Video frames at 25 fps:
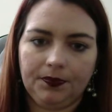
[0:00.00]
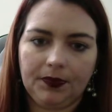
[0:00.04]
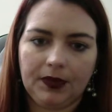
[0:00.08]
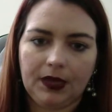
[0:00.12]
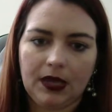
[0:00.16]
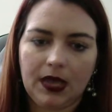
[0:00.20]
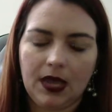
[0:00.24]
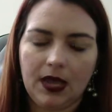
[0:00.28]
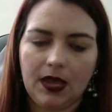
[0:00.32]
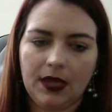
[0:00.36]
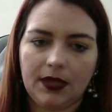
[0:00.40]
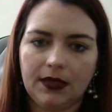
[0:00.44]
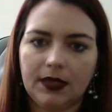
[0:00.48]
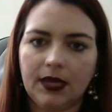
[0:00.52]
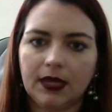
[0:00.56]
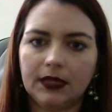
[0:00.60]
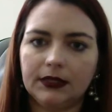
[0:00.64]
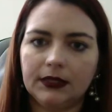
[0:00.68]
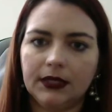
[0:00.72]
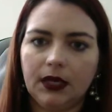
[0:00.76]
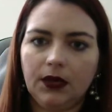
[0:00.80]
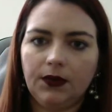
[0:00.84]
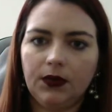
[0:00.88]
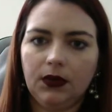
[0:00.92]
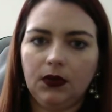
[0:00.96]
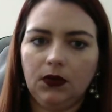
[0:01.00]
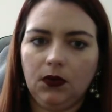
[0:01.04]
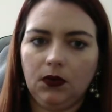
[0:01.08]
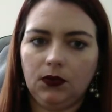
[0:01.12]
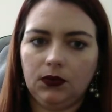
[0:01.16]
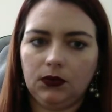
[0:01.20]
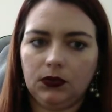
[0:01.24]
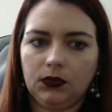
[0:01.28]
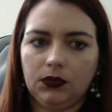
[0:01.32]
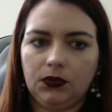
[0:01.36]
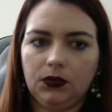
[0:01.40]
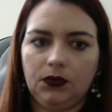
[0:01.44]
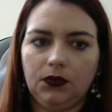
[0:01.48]
And that's how it
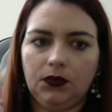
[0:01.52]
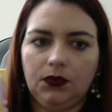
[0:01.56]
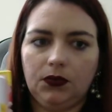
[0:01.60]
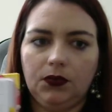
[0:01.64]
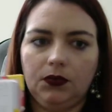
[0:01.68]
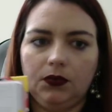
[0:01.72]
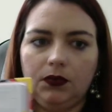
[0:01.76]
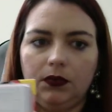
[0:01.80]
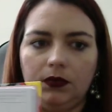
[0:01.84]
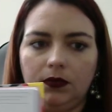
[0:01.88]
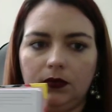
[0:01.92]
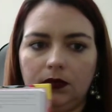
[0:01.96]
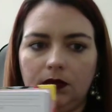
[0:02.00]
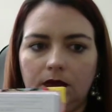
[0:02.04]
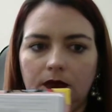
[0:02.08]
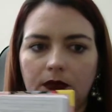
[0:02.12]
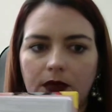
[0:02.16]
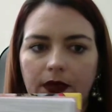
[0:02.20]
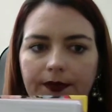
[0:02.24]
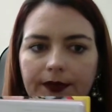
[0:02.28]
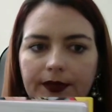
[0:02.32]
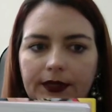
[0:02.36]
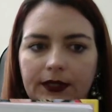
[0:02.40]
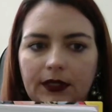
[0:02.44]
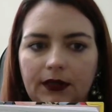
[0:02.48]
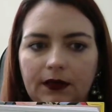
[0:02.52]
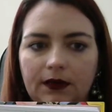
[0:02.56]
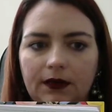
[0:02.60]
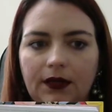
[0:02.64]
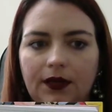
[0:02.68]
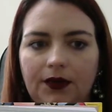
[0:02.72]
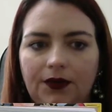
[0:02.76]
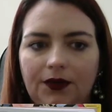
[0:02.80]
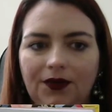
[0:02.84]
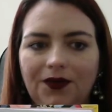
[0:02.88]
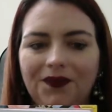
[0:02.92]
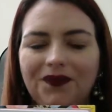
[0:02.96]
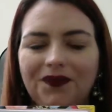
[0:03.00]
goes through. Oh, let me see. There
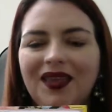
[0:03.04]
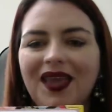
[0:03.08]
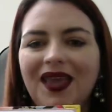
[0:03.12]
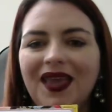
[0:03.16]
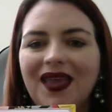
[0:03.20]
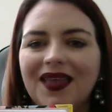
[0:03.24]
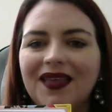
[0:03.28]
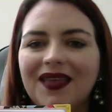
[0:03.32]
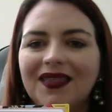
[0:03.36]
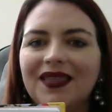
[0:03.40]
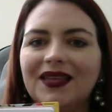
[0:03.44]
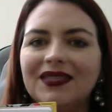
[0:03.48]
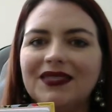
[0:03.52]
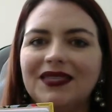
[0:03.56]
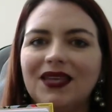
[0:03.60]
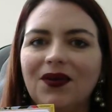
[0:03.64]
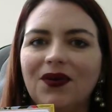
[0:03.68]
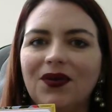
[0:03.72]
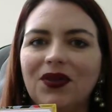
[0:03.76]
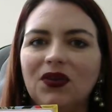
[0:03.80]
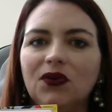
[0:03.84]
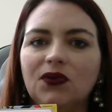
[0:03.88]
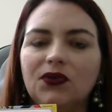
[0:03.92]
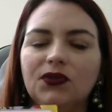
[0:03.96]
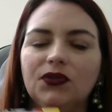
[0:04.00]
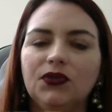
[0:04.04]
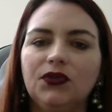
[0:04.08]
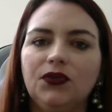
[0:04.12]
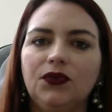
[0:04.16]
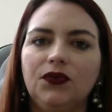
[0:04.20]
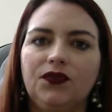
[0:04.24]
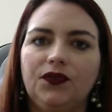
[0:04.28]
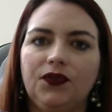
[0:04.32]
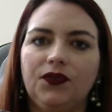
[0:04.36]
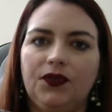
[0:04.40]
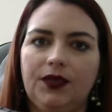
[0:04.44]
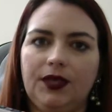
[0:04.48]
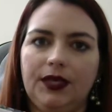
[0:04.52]
you go. That's how it goes through for the